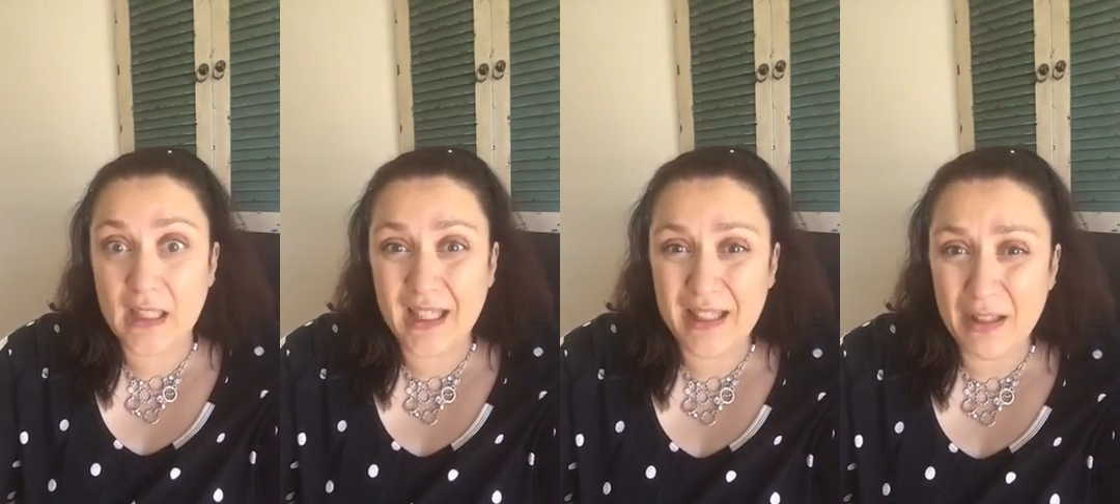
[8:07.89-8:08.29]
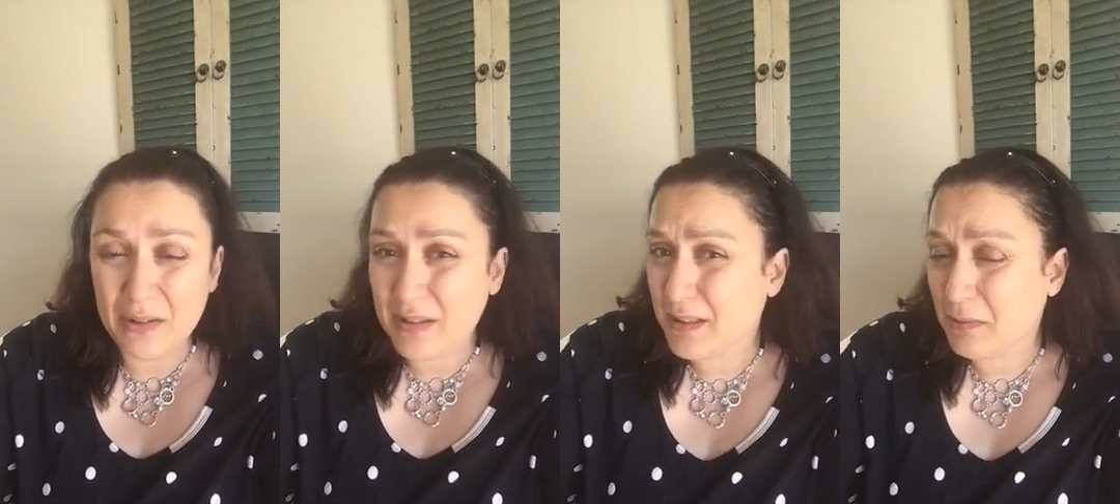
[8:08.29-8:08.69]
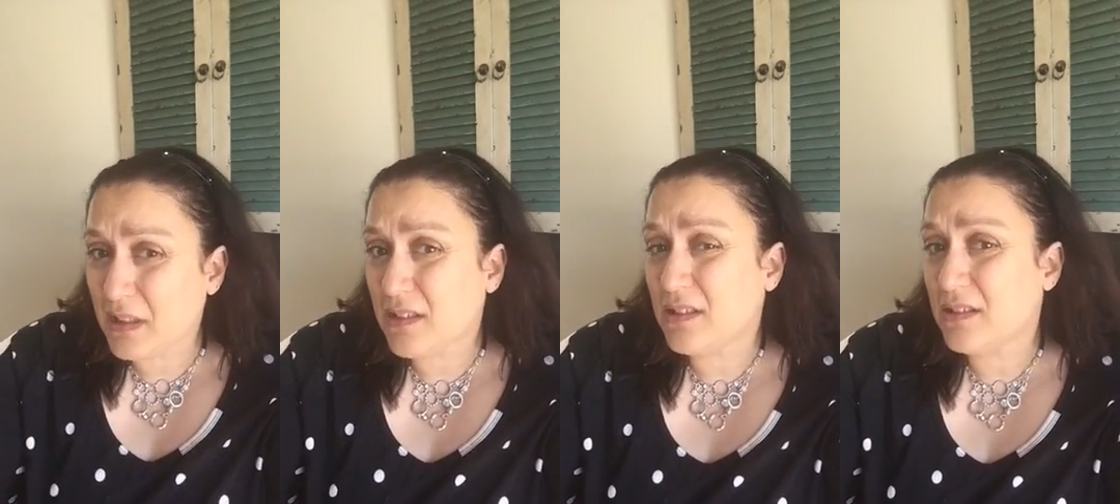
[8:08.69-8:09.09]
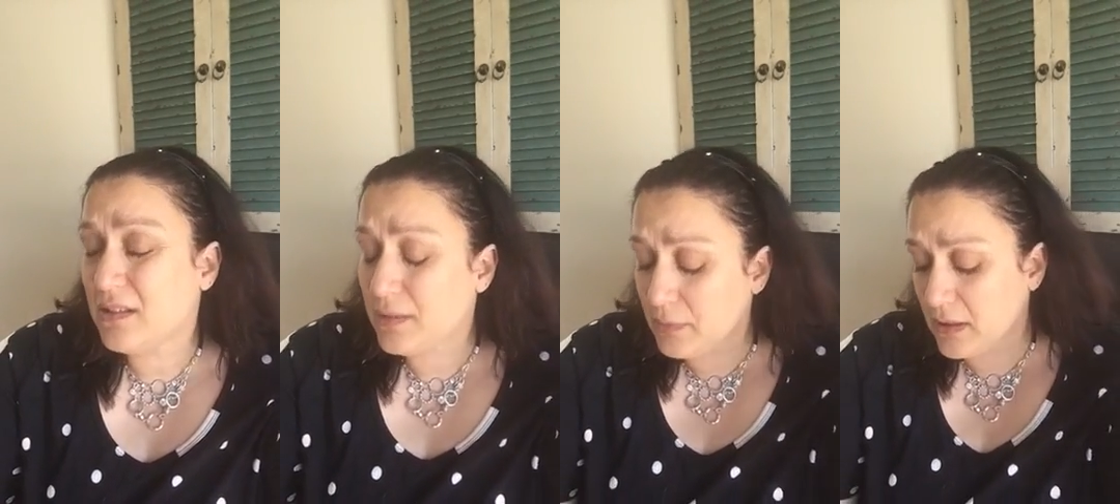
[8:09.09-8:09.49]
And it looks weird,
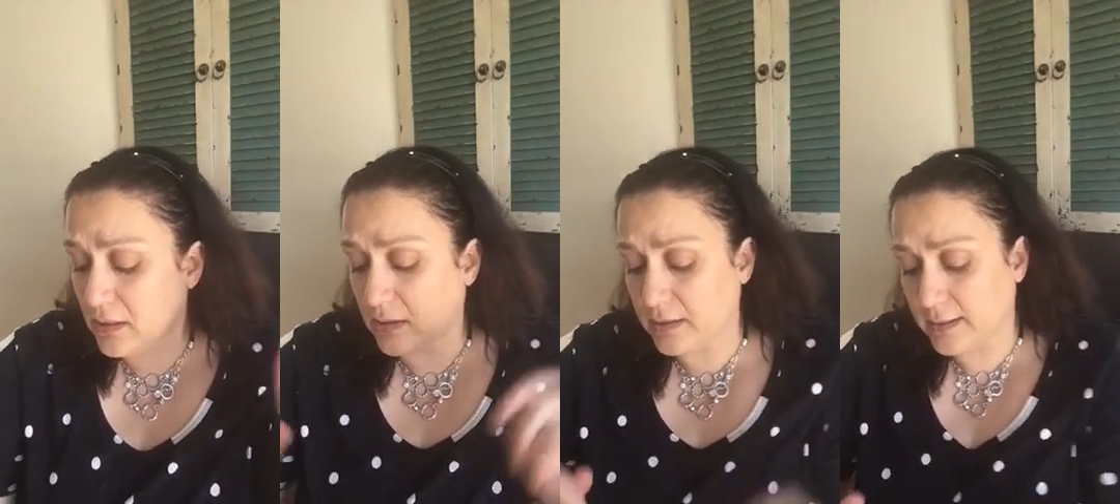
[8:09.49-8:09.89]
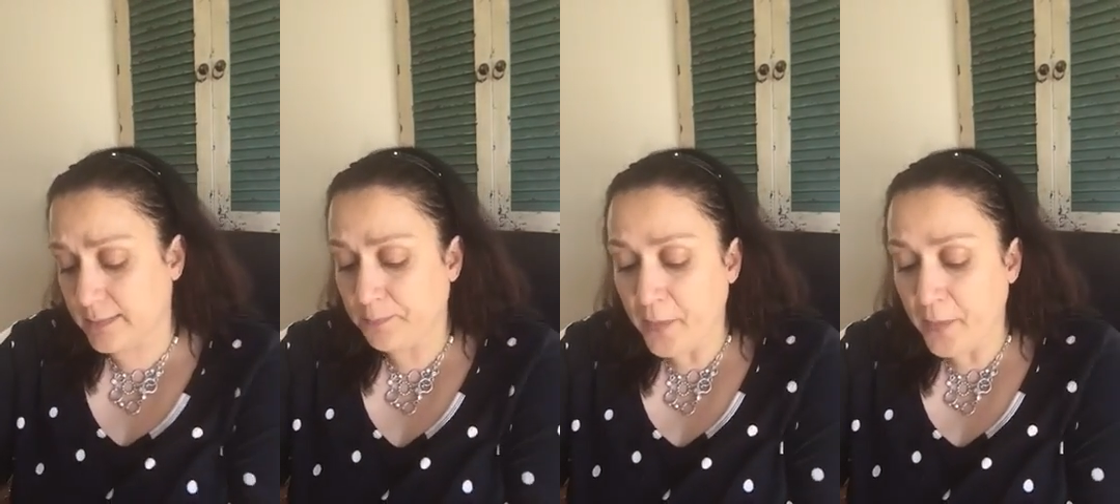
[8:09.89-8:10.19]
it really does.